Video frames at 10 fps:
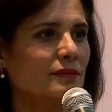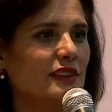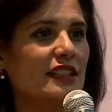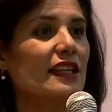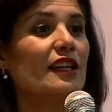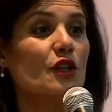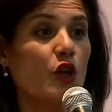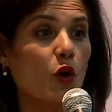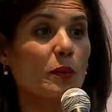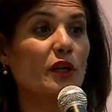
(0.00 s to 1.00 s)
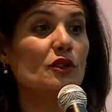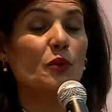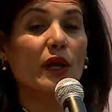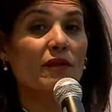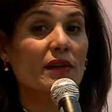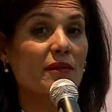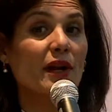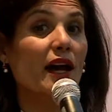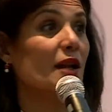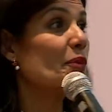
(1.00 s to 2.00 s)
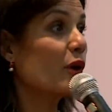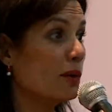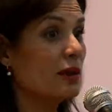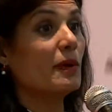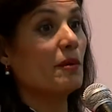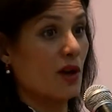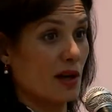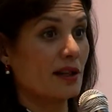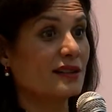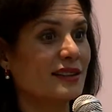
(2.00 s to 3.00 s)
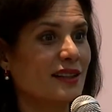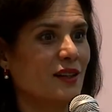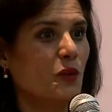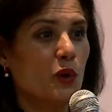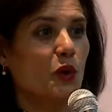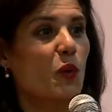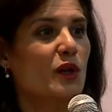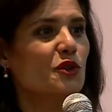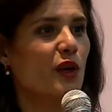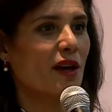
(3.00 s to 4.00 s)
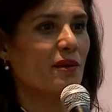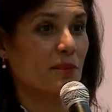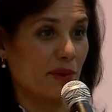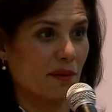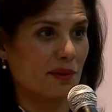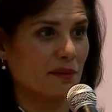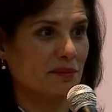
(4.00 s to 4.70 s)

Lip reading: They said no, because we have never had a problem among us. We don't want to have a problem.